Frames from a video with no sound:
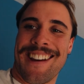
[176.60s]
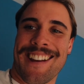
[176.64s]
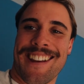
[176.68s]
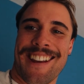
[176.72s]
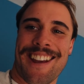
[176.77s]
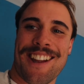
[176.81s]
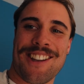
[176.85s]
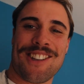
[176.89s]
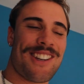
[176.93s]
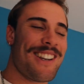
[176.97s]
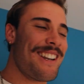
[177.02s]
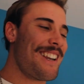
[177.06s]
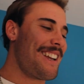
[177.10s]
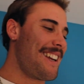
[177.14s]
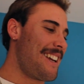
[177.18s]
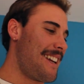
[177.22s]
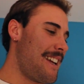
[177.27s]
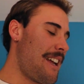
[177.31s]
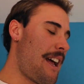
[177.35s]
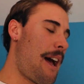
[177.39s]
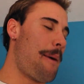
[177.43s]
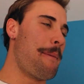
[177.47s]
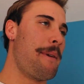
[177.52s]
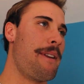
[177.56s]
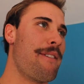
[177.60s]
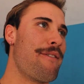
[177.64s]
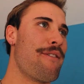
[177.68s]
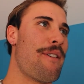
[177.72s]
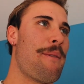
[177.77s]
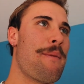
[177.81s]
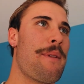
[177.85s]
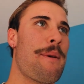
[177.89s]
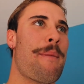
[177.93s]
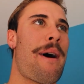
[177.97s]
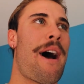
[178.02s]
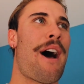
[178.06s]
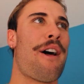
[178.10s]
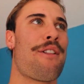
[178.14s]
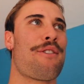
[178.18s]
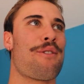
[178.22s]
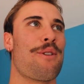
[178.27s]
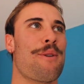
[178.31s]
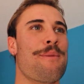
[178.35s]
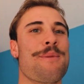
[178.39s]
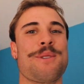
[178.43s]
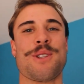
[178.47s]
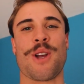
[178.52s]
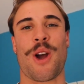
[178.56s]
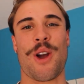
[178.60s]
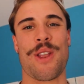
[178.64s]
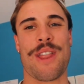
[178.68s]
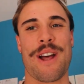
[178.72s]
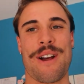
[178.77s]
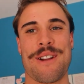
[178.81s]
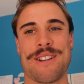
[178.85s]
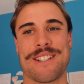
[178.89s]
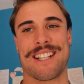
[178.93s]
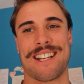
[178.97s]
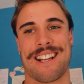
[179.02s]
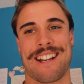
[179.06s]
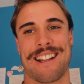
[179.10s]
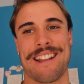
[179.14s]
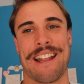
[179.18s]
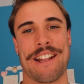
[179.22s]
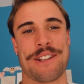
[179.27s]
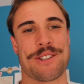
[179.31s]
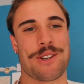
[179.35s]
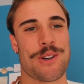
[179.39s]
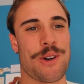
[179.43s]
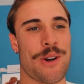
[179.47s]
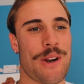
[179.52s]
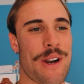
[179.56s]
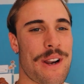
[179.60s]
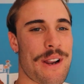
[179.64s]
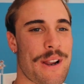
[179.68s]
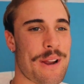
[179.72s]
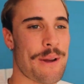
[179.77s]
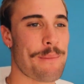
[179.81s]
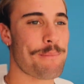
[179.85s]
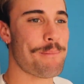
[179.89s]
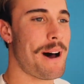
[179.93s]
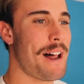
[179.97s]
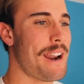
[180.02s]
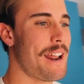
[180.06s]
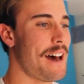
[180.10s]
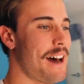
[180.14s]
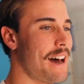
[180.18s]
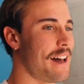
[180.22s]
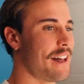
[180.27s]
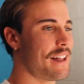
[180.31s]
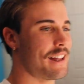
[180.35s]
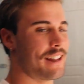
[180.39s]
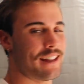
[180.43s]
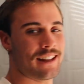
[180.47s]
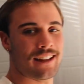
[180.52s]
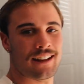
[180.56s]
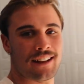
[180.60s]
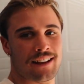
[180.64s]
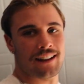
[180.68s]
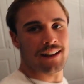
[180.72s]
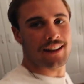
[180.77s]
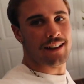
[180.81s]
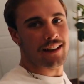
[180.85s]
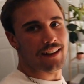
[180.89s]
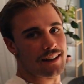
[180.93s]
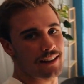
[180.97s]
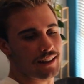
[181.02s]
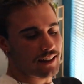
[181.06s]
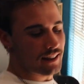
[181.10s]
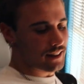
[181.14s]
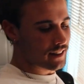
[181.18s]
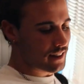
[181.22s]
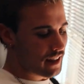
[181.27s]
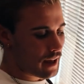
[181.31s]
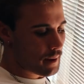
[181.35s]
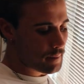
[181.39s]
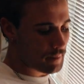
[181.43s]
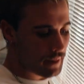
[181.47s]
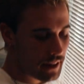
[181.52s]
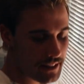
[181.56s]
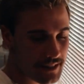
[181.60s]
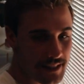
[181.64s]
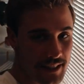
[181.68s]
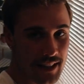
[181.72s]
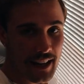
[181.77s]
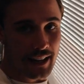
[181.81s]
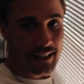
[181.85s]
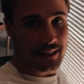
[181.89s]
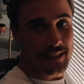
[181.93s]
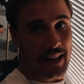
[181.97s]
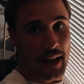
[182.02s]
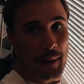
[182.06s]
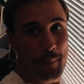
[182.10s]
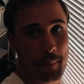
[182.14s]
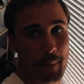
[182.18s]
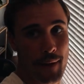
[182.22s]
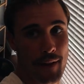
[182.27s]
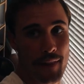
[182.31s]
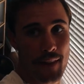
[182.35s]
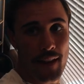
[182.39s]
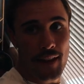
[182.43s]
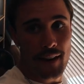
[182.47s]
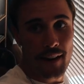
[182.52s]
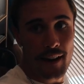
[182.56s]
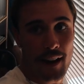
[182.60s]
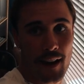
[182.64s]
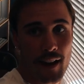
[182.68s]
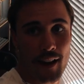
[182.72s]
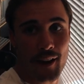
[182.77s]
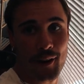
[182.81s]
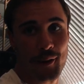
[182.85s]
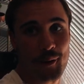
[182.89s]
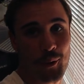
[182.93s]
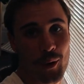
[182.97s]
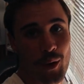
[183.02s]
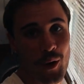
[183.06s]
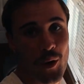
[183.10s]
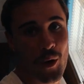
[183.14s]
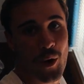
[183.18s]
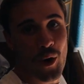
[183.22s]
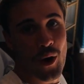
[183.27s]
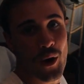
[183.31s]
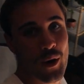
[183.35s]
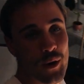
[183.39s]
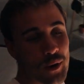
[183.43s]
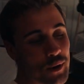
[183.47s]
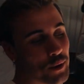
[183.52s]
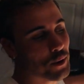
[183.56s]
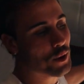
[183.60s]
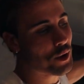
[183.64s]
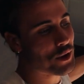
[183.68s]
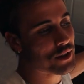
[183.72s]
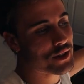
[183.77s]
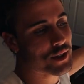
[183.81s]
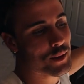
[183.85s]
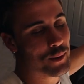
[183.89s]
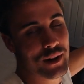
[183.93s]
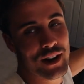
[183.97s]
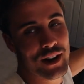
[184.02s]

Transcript: kitchen. From the bathroom. So that's good. But that's the next step, and then run to